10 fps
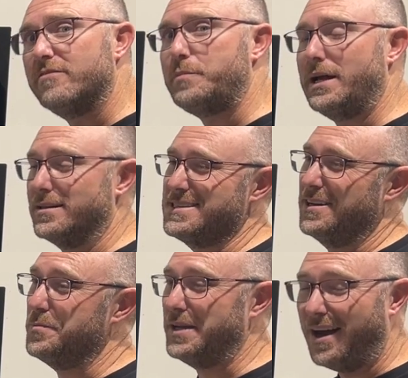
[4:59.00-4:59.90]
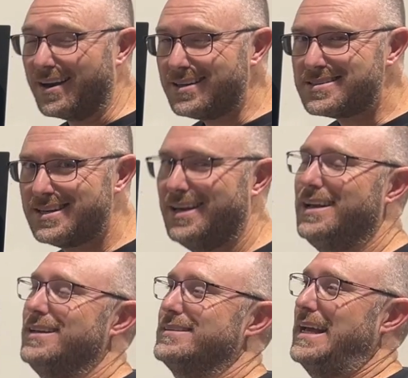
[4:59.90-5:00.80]
of balance. Now, to be honest,
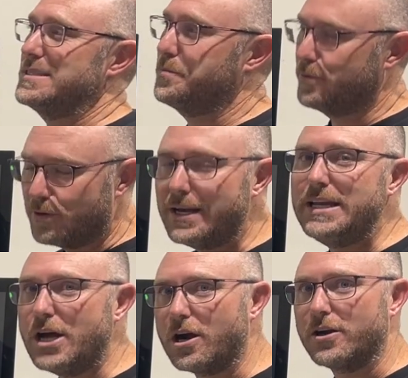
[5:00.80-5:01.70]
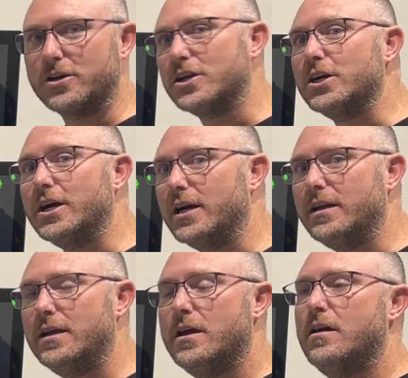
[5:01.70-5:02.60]
that's pretty darn
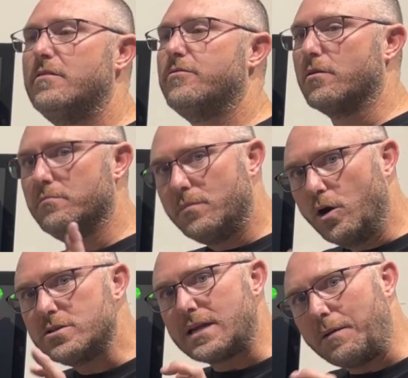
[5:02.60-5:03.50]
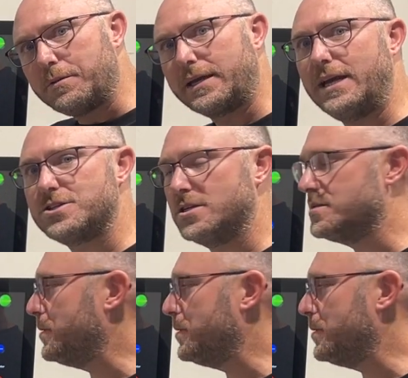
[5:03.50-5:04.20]
good for most applications,